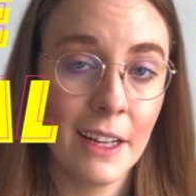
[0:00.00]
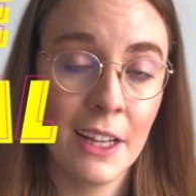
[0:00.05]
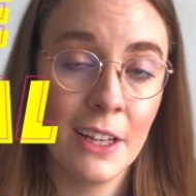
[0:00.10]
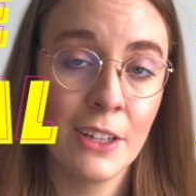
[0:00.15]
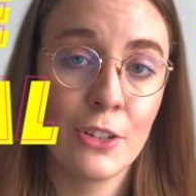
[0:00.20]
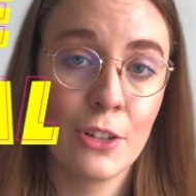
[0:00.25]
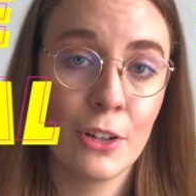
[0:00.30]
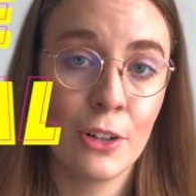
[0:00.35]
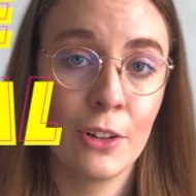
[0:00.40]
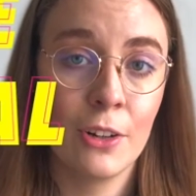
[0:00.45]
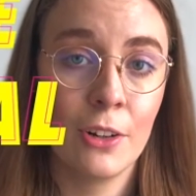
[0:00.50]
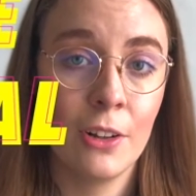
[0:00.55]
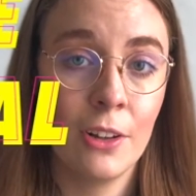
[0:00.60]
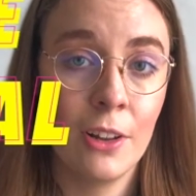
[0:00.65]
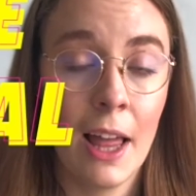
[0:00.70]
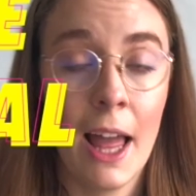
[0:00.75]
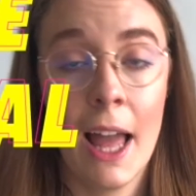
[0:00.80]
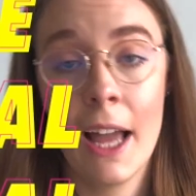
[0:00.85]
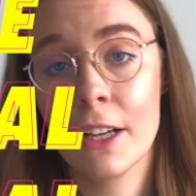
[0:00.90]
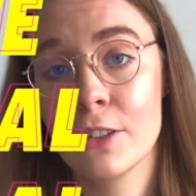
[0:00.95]

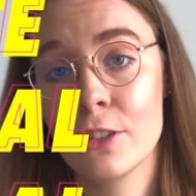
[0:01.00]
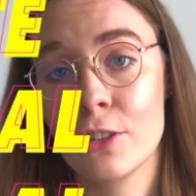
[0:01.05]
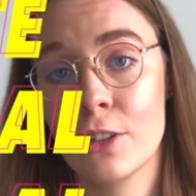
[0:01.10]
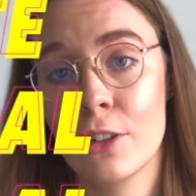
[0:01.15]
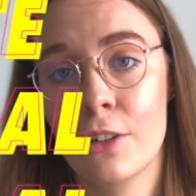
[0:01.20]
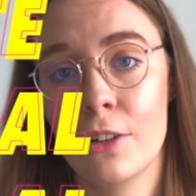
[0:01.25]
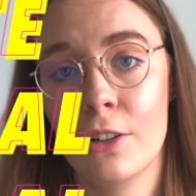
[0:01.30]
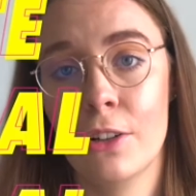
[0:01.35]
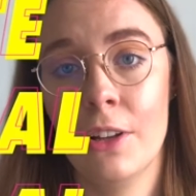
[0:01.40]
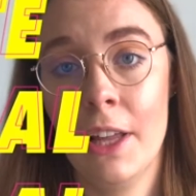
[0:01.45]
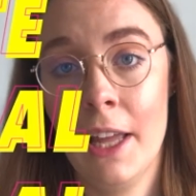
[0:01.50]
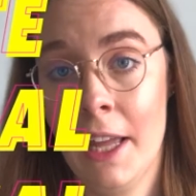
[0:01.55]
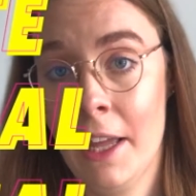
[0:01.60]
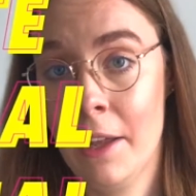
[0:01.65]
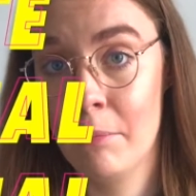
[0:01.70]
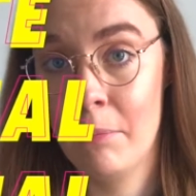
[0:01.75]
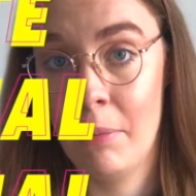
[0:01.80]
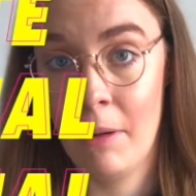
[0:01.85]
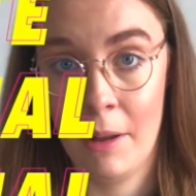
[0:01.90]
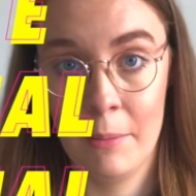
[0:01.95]
internal, external,
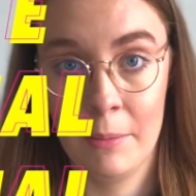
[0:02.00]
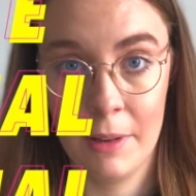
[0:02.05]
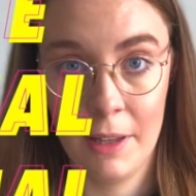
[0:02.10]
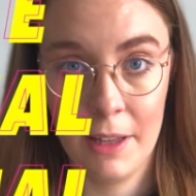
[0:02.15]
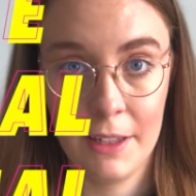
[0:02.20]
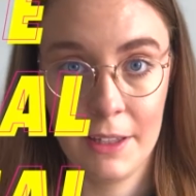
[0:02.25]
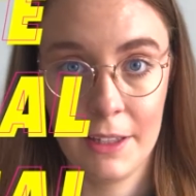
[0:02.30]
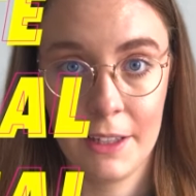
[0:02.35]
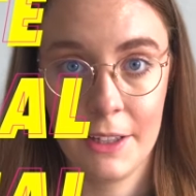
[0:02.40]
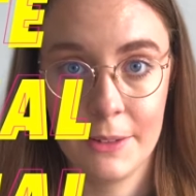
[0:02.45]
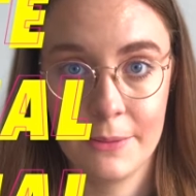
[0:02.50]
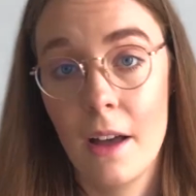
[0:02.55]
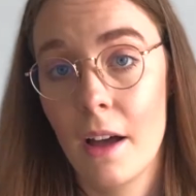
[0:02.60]
and public.